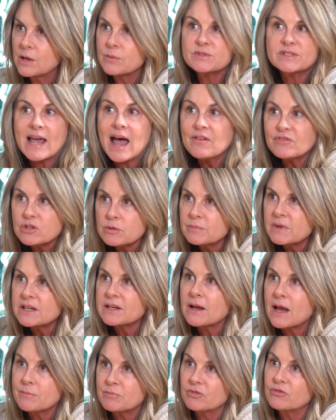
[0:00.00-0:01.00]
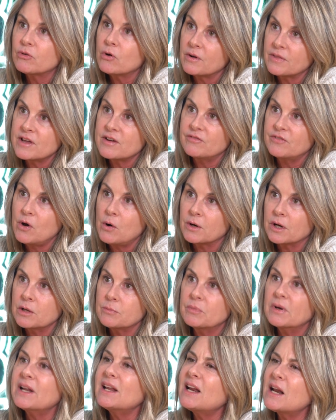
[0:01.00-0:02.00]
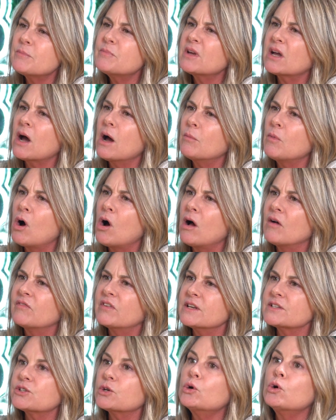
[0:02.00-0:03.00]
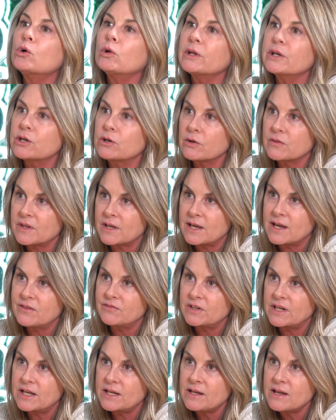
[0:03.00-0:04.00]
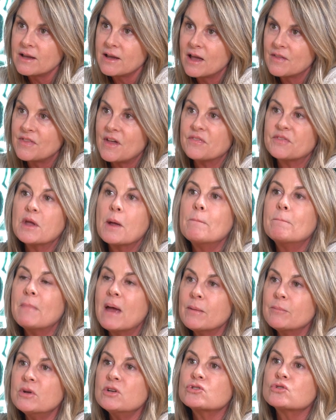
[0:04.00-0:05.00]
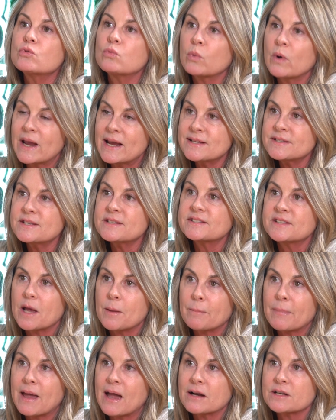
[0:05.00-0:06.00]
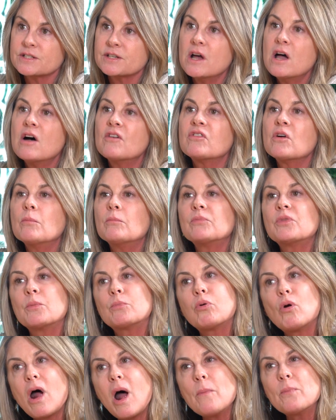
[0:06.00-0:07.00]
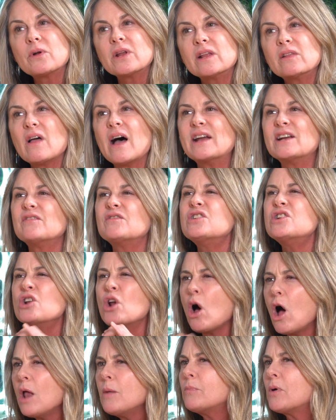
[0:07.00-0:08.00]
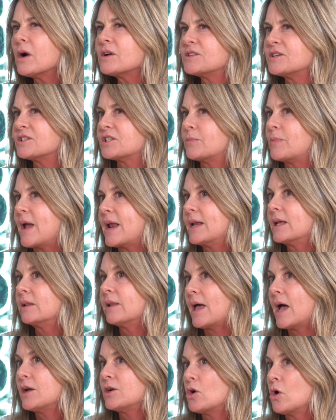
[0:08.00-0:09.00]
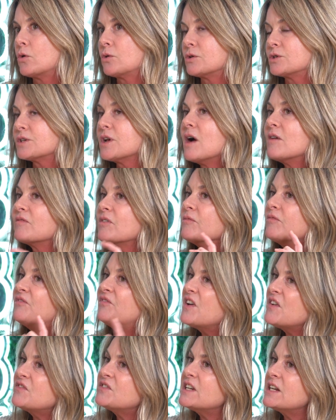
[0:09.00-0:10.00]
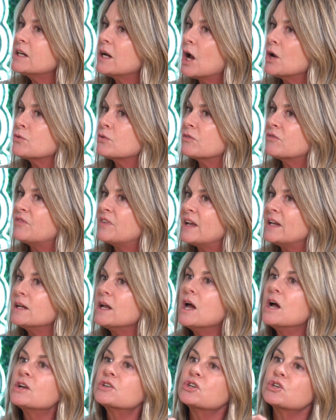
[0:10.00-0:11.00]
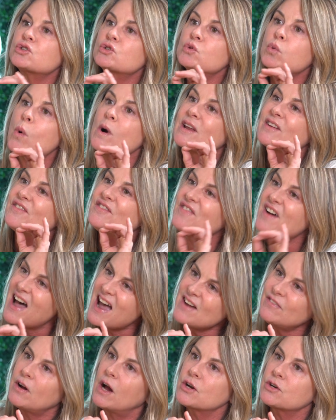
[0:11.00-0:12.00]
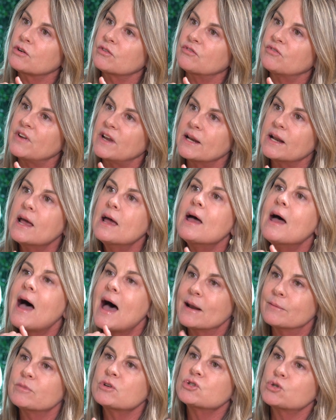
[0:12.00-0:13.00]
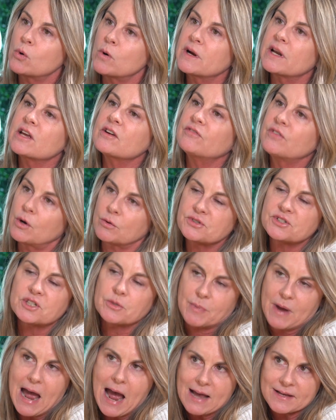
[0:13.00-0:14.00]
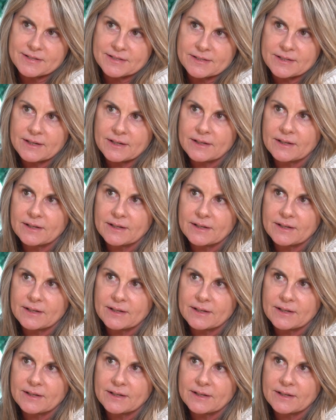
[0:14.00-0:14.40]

It was after midnight before they voted, but it had become obvious earlier in the evening that the amendment to raise the setbacks from the property line of non-participating landowners from 1,500 feet to 2,500 feet had a majority of votes to pass.